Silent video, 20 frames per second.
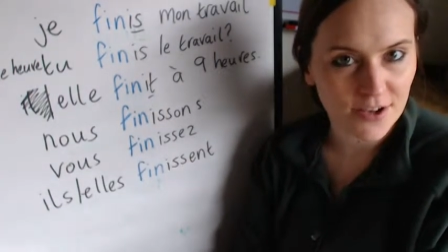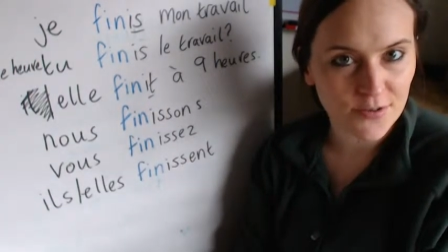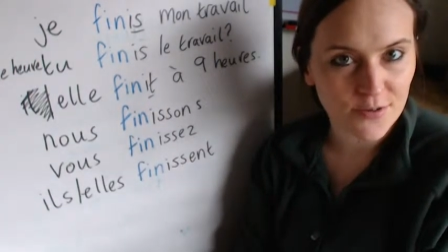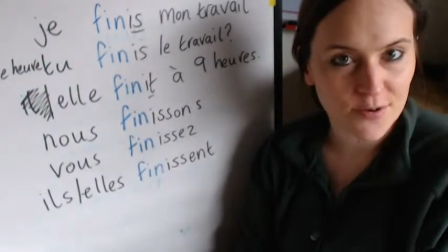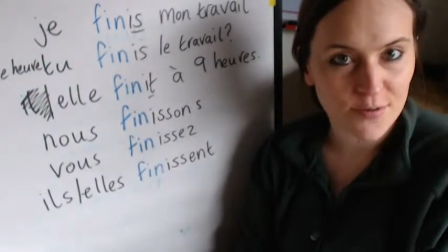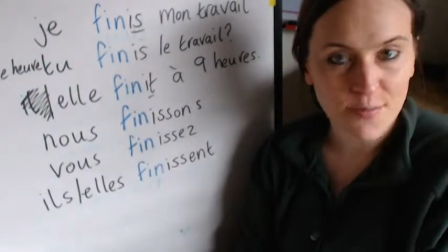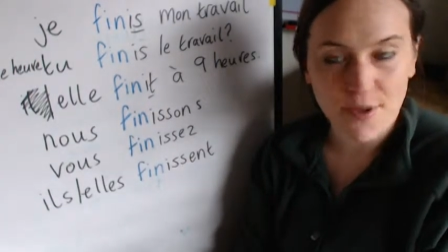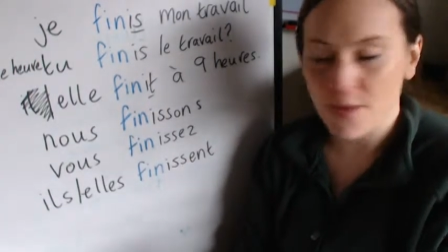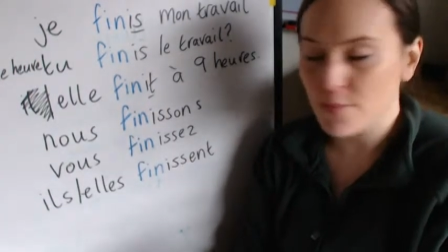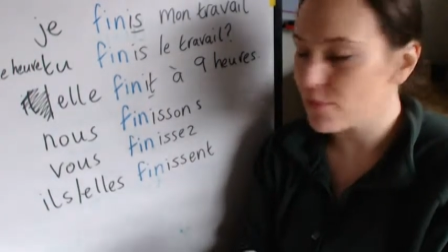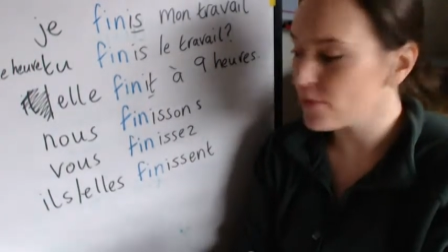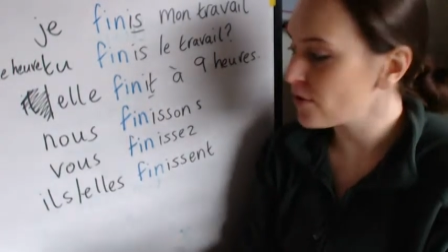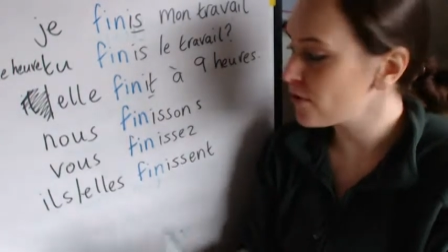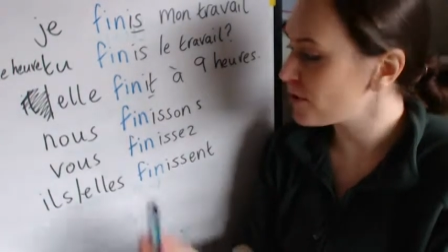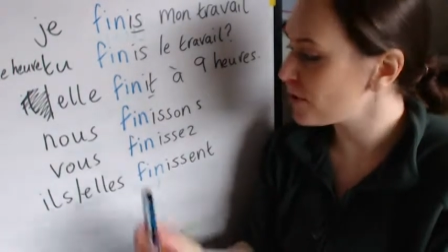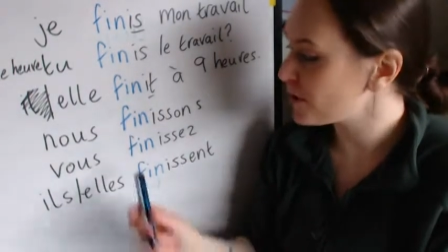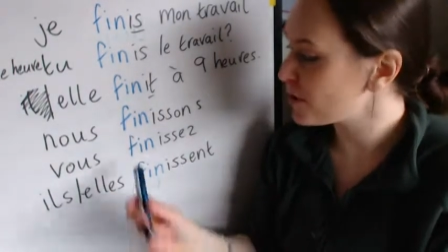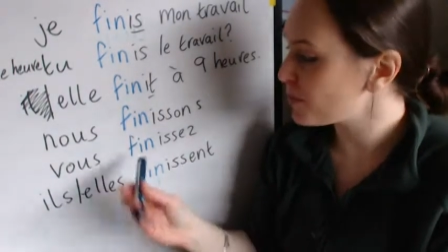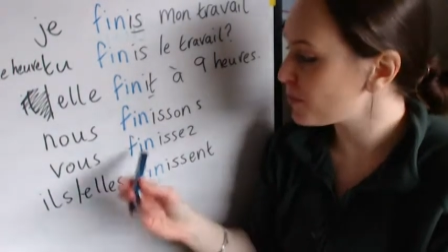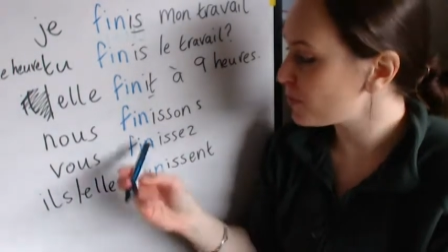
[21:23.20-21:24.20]
Remember,
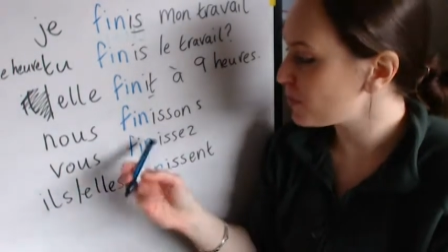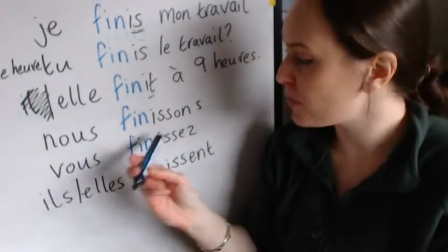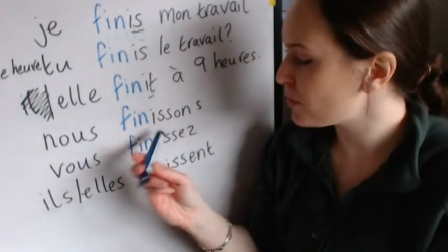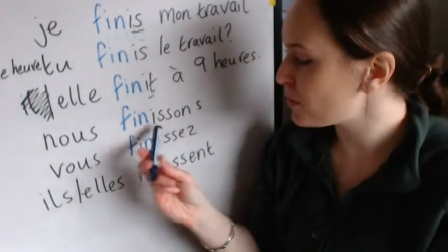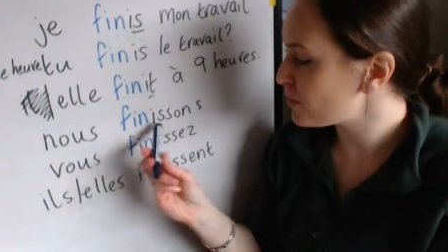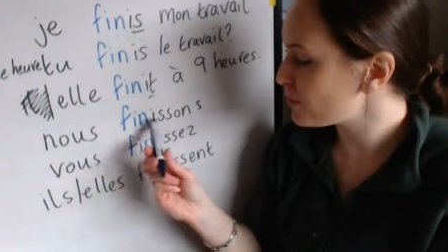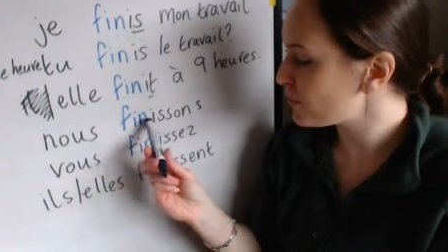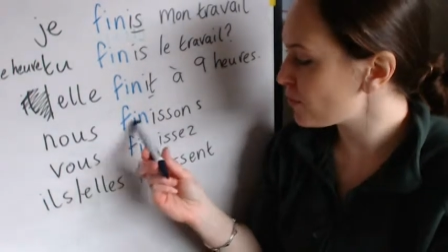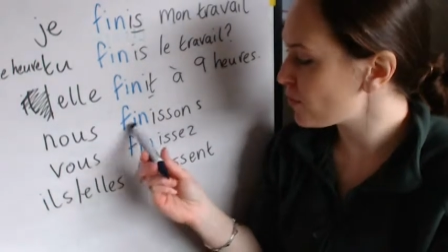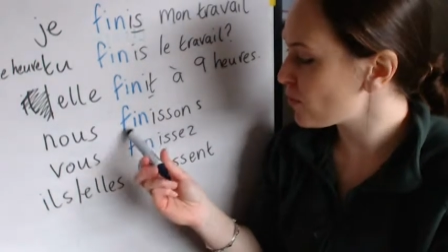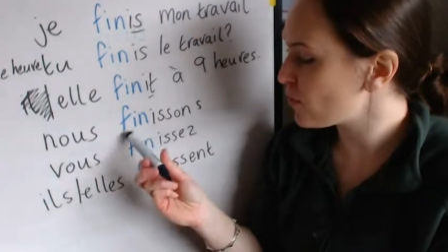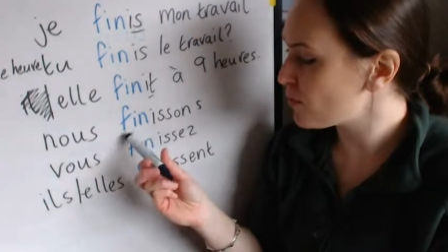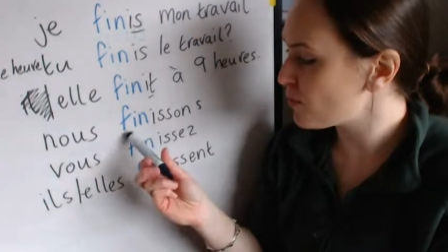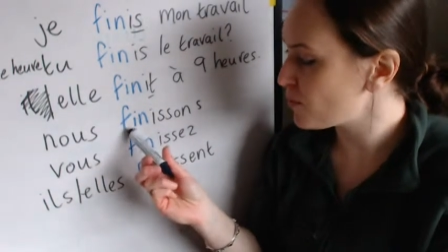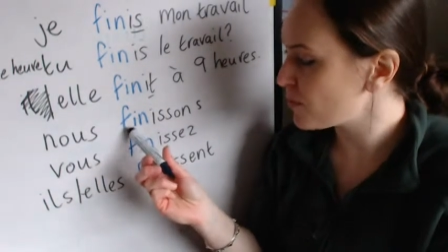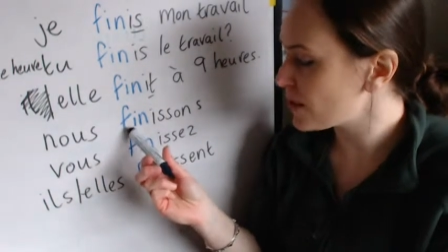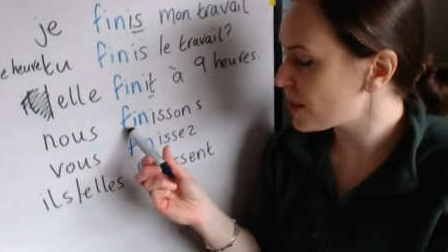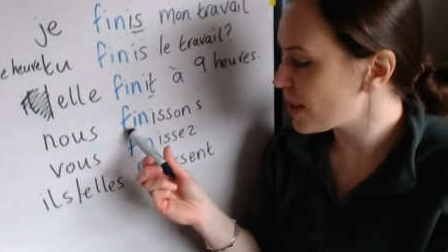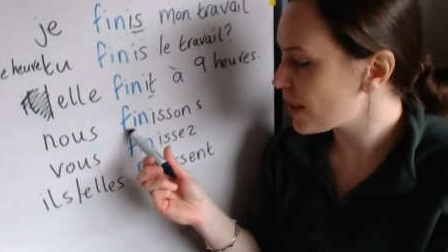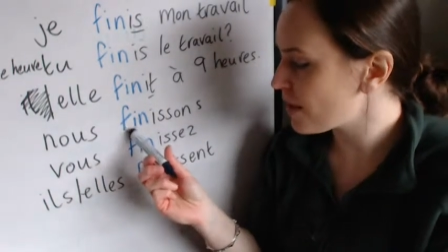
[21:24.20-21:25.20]
in the plural form,
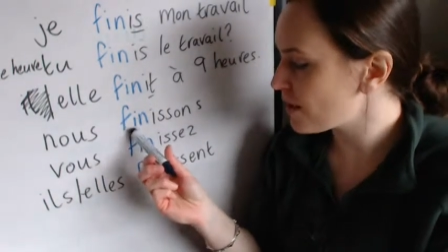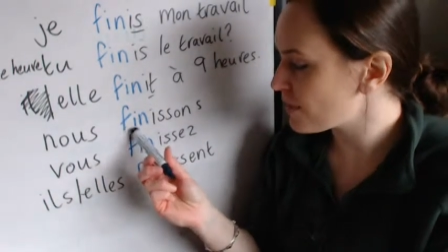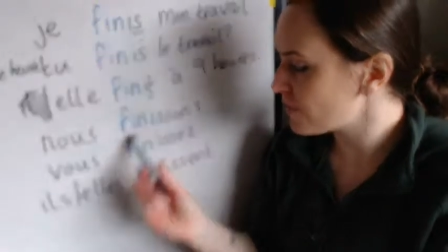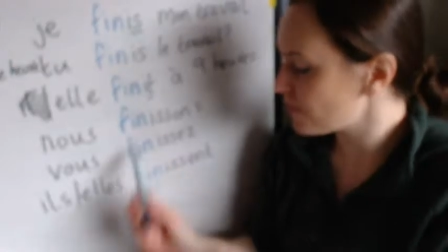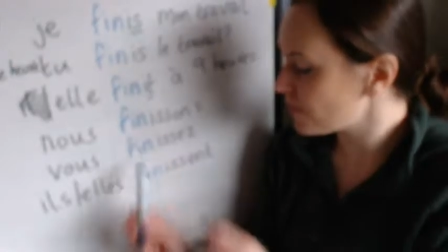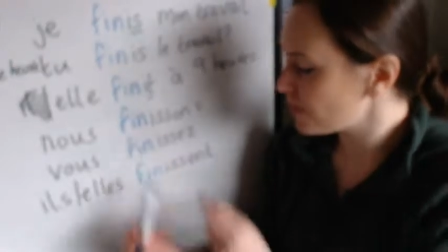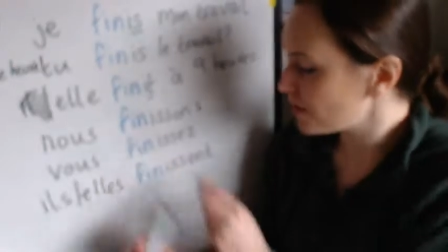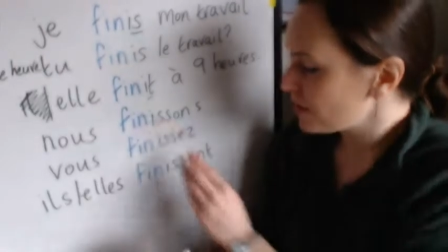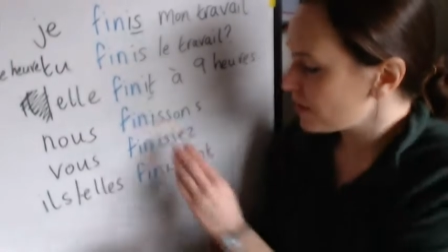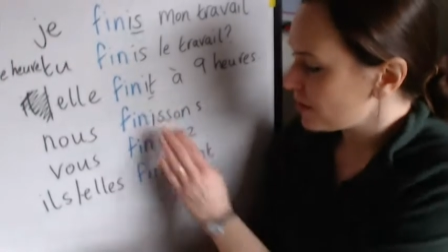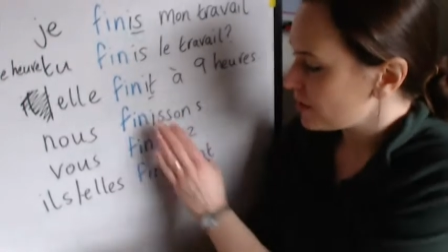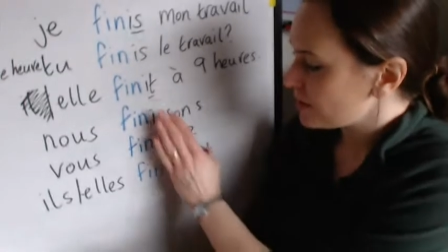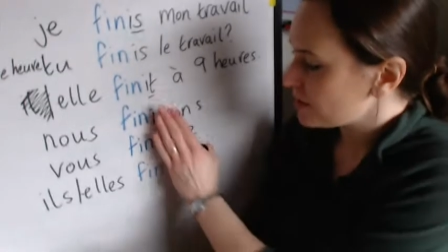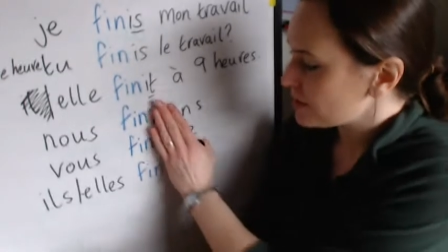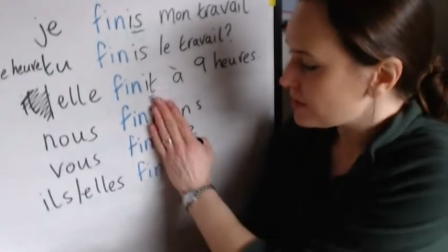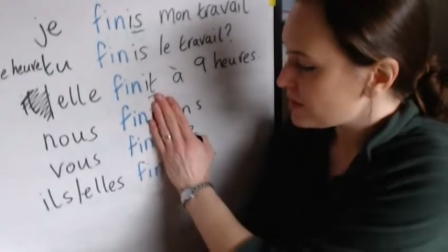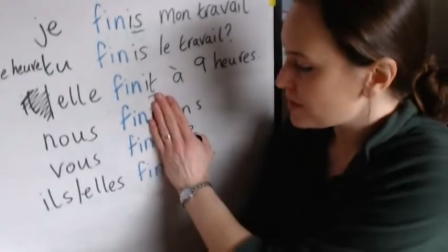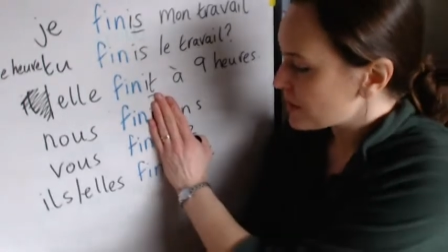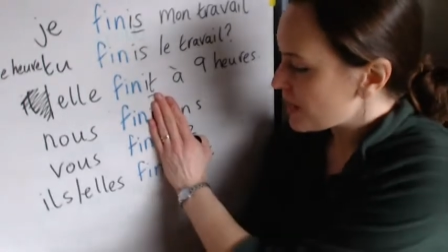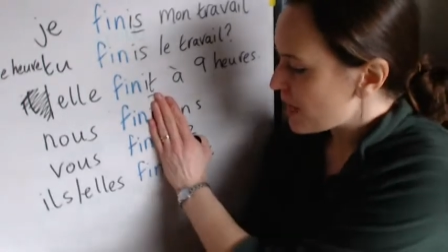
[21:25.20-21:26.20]
we have the
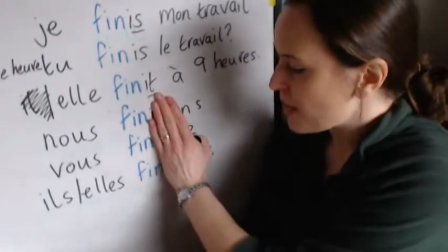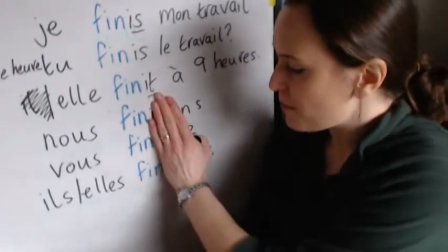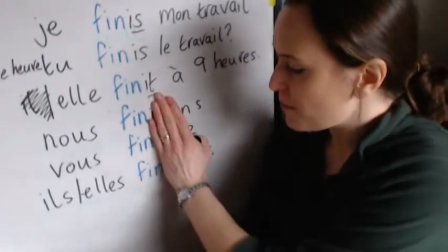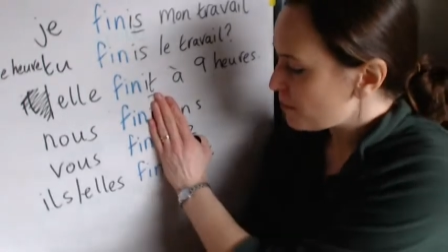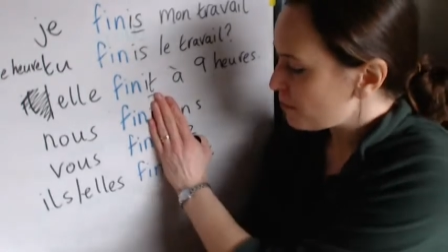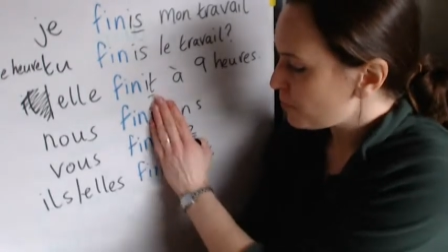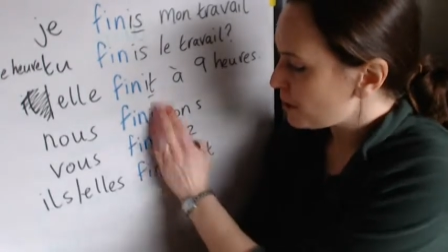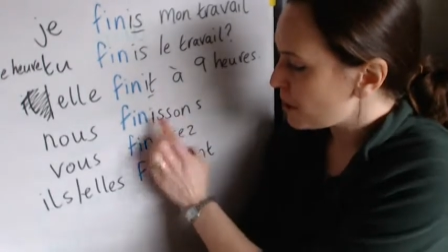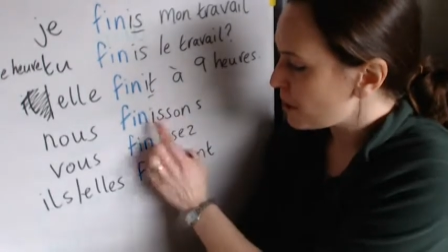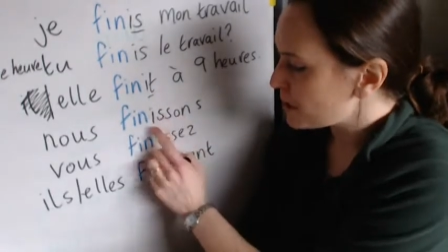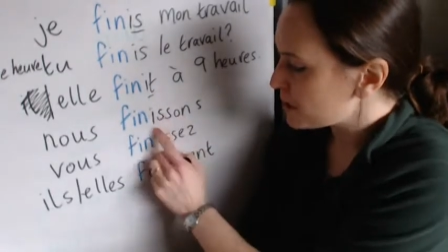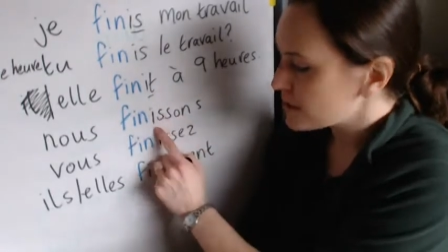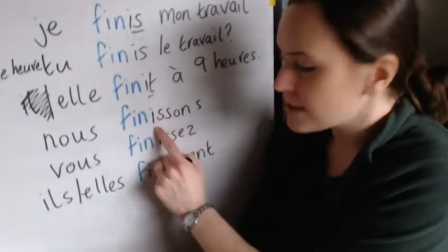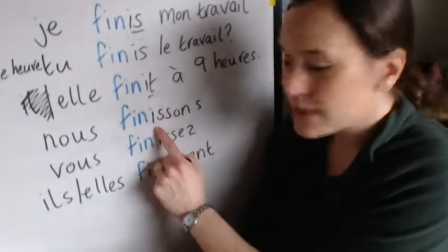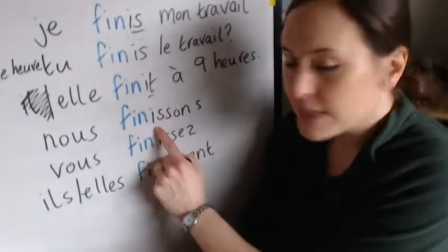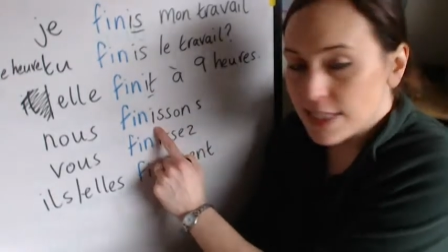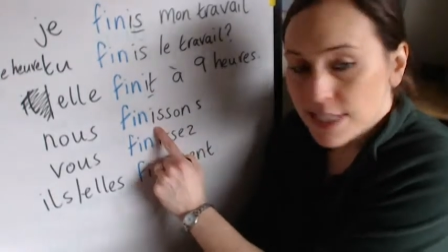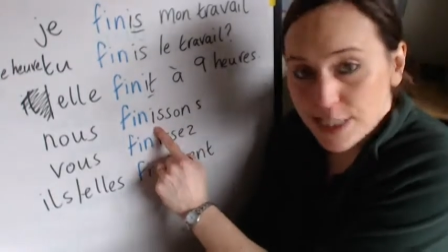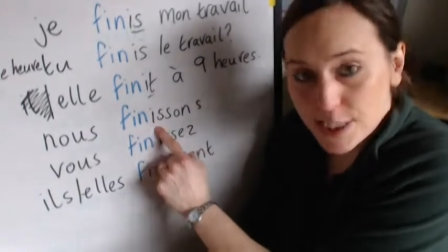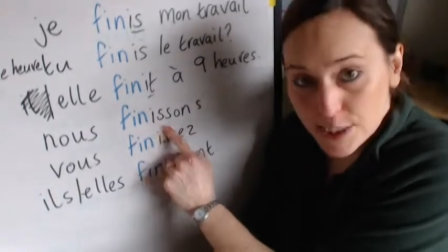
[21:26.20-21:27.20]
stem
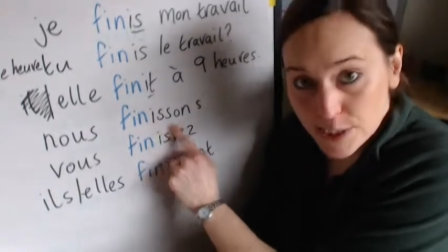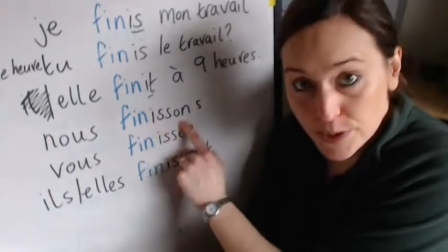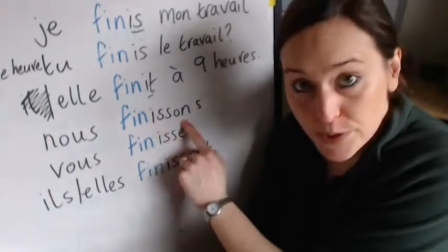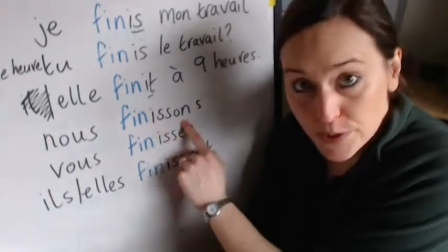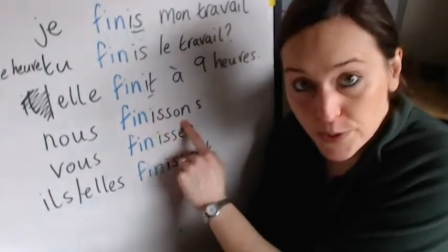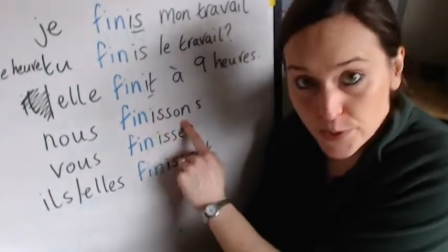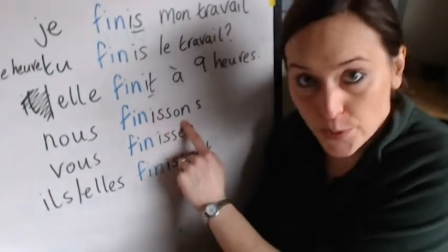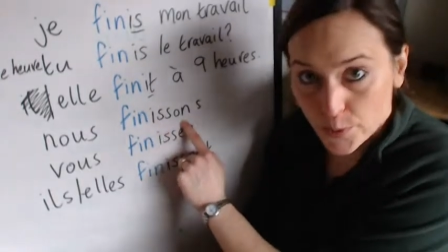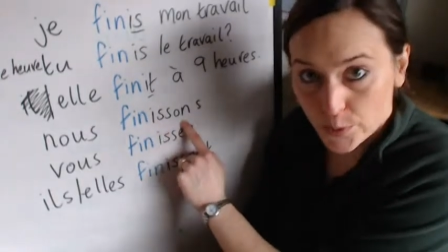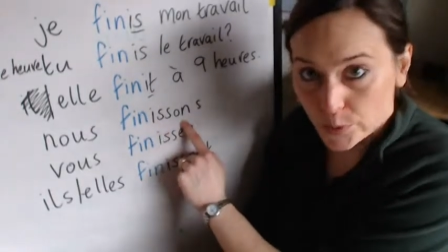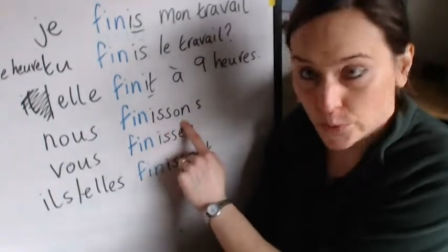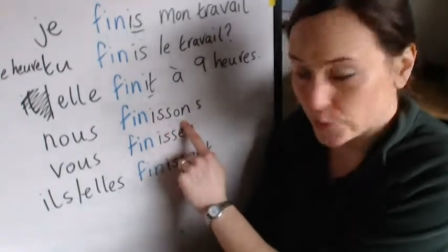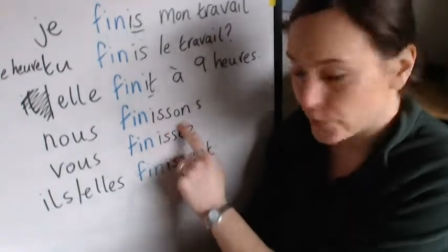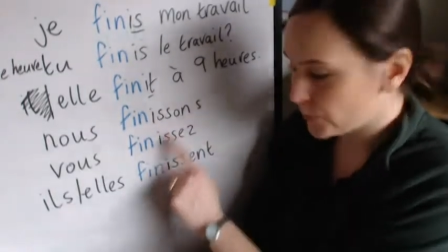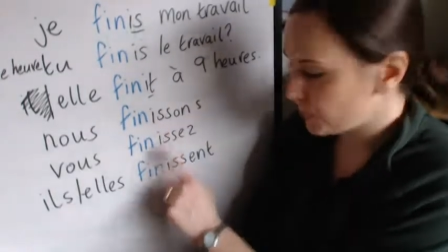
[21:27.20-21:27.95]
plus issent,